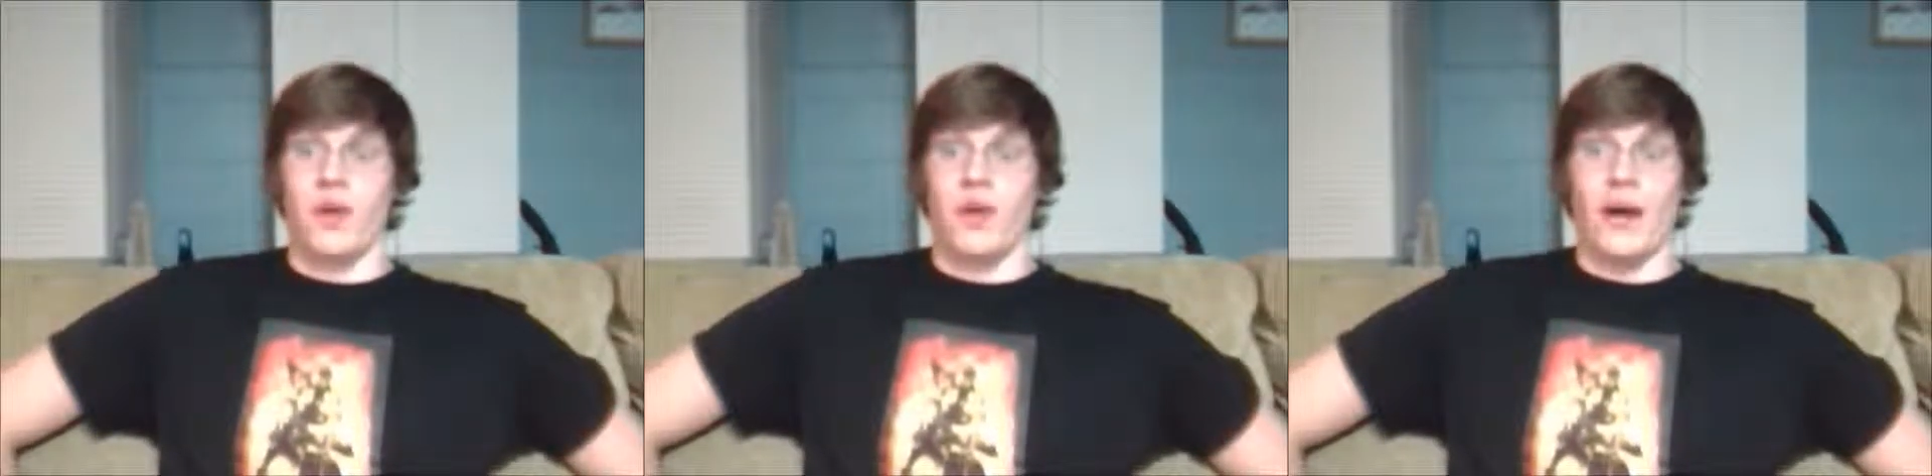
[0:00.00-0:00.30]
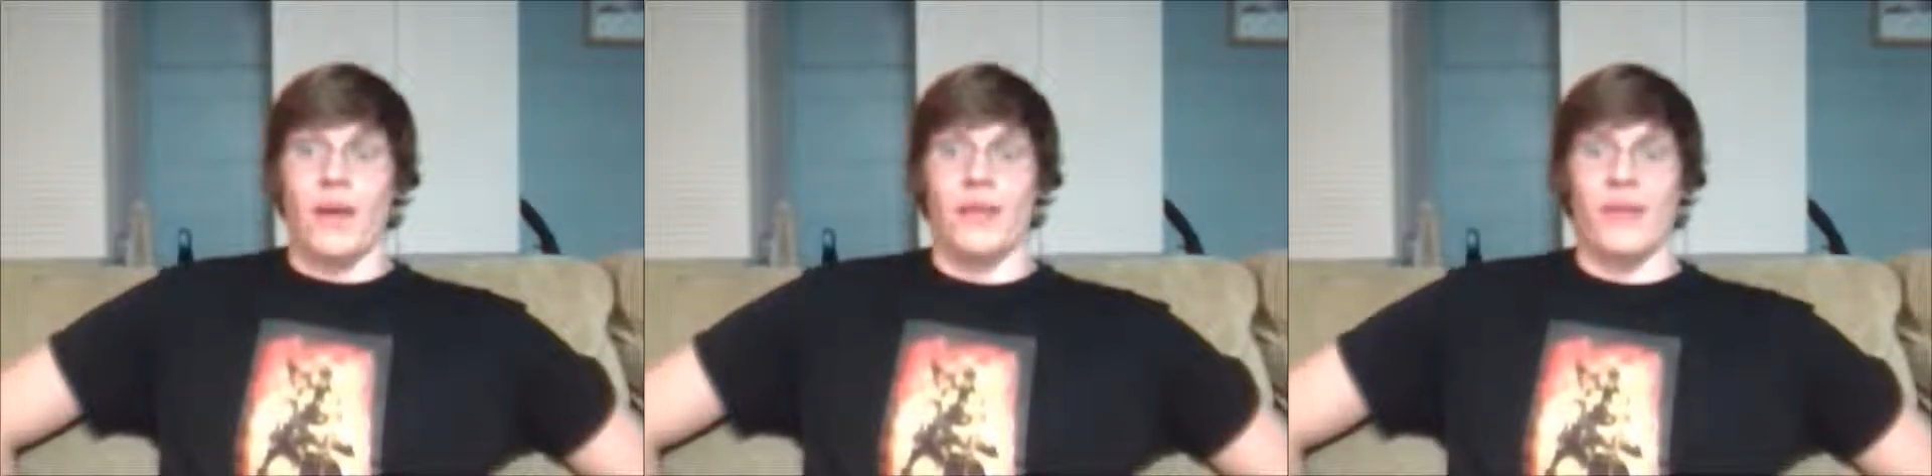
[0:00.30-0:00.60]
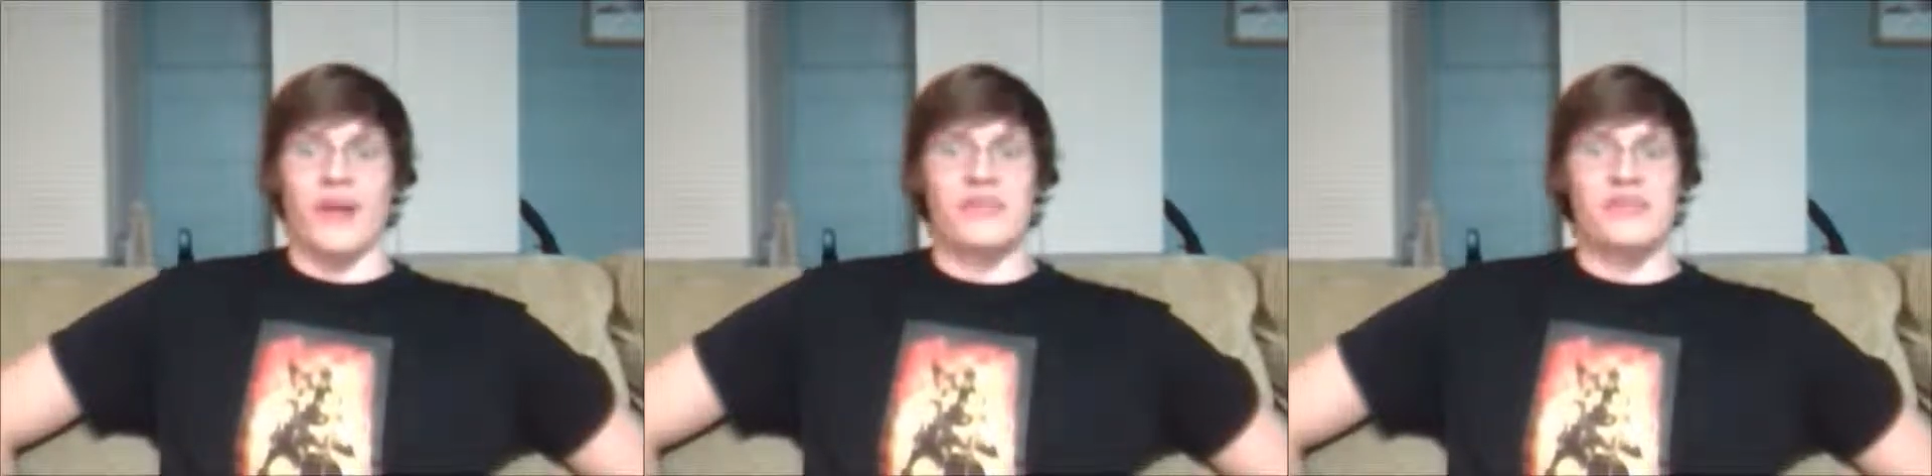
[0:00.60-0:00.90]
I'm that
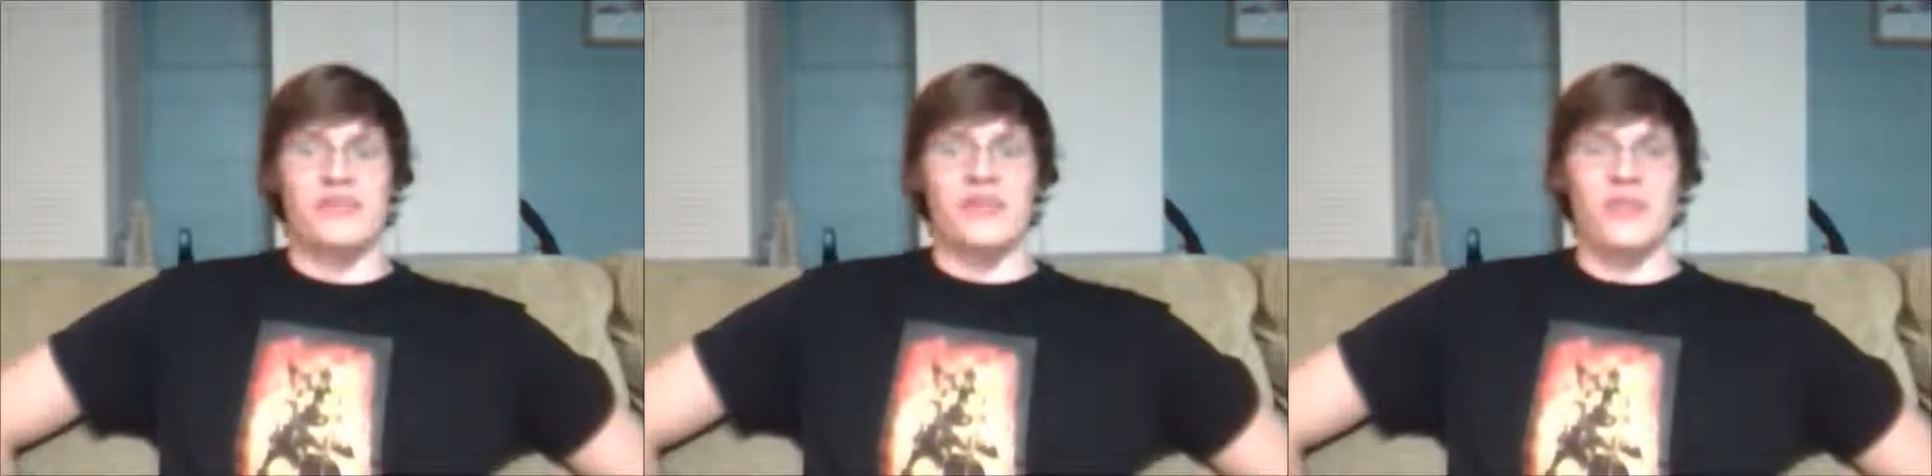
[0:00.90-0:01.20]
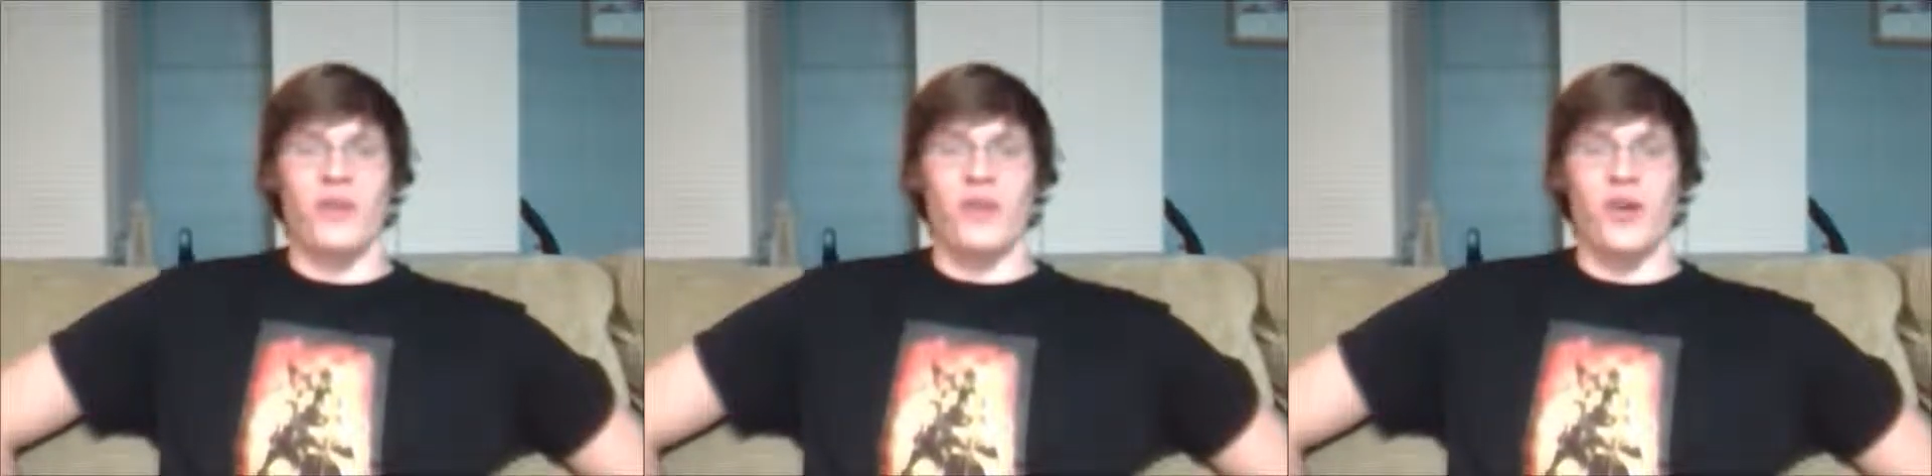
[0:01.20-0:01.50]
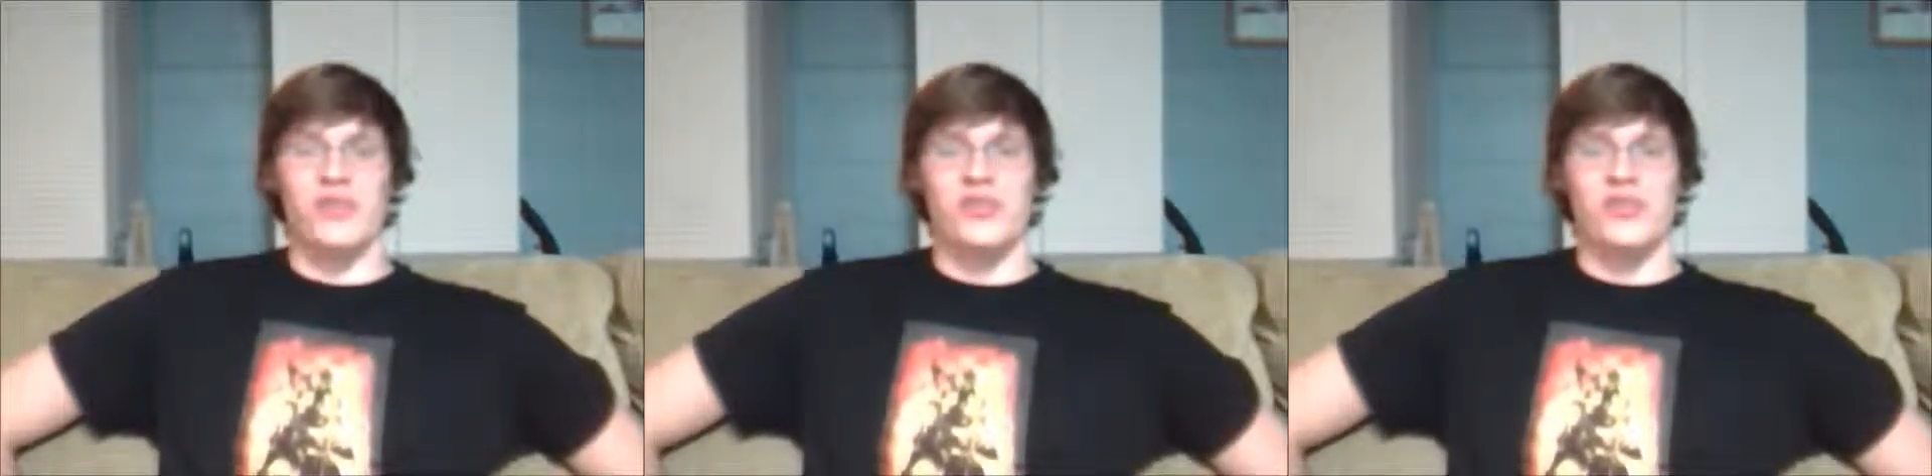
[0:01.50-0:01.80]
interesting to watch
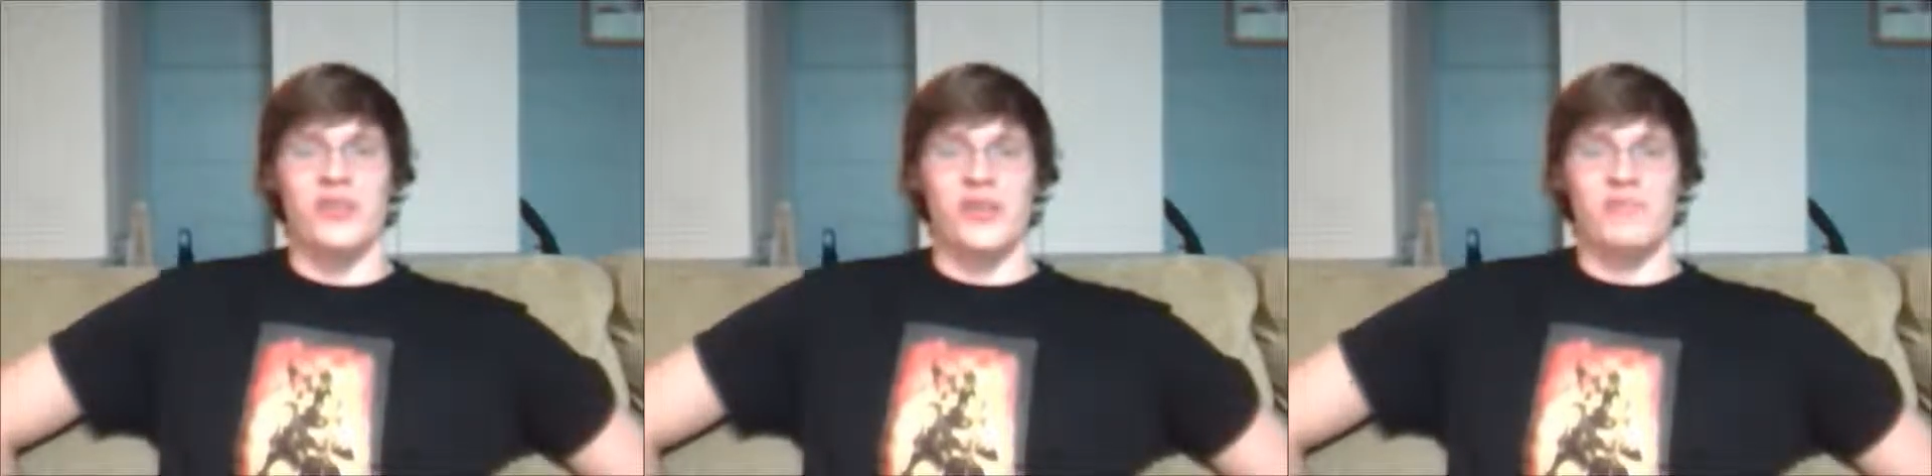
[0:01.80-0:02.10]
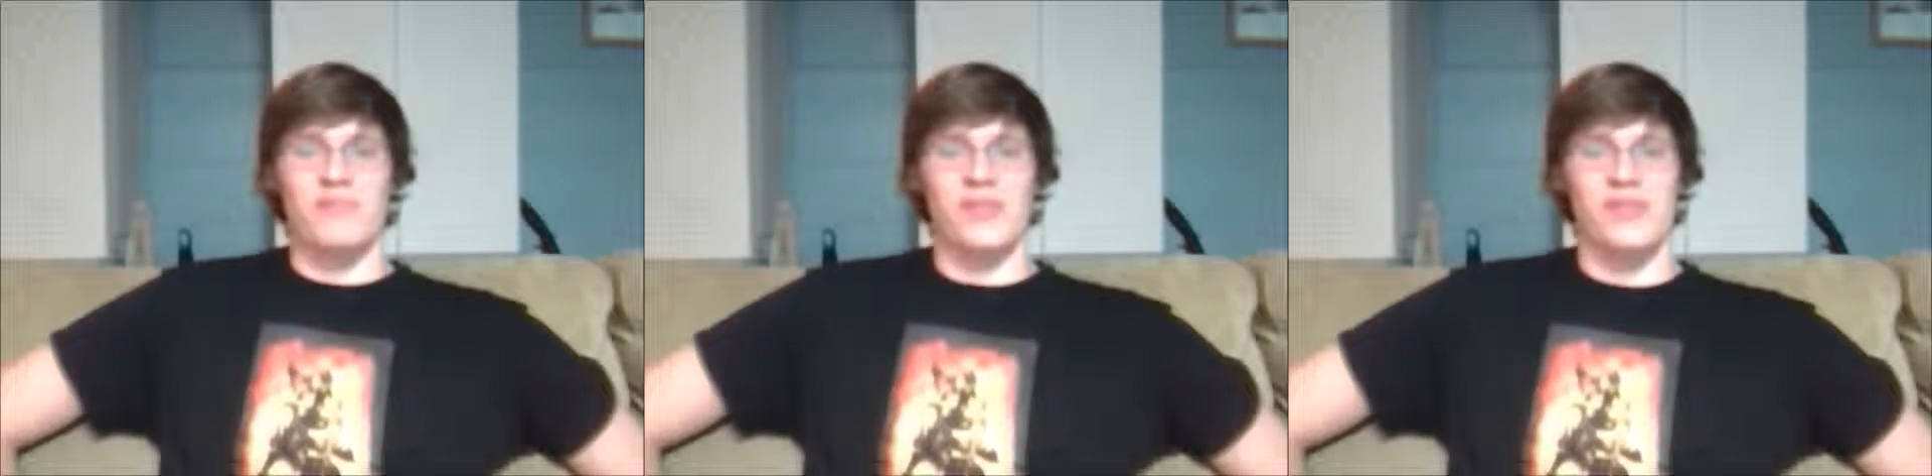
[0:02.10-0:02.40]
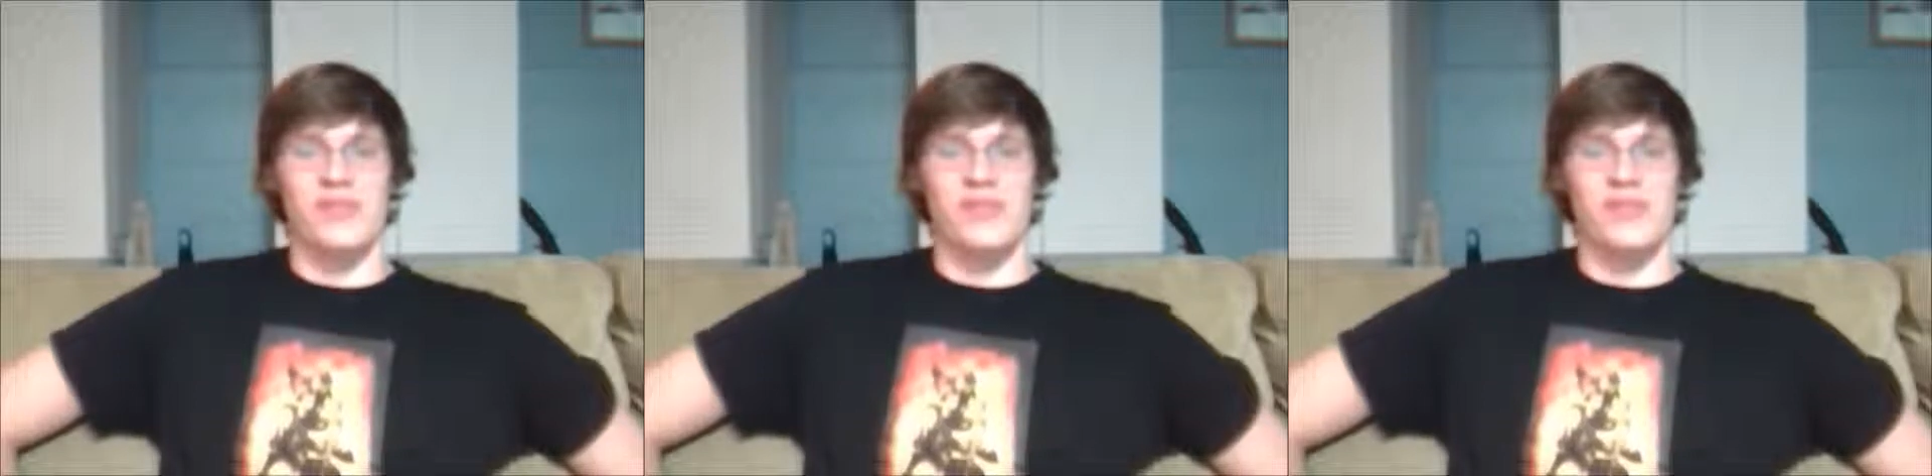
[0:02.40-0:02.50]
in person.